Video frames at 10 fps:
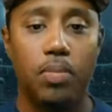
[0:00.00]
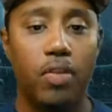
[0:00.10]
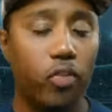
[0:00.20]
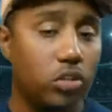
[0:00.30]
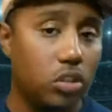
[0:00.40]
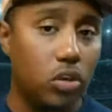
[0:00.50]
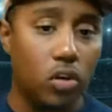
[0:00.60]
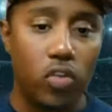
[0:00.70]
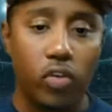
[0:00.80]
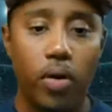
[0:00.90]
They forced a
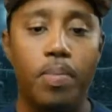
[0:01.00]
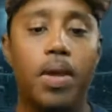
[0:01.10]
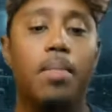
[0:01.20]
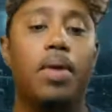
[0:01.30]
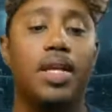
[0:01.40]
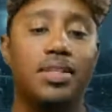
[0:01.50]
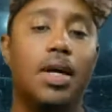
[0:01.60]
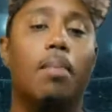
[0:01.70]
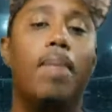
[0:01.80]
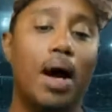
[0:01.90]
turnover, but he
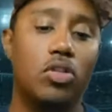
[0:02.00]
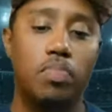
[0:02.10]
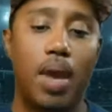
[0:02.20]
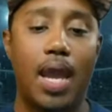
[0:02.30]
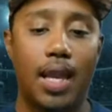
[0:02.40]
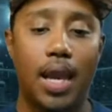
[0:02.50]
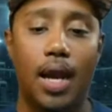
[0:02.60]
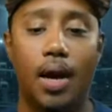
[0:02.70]
still bounced back.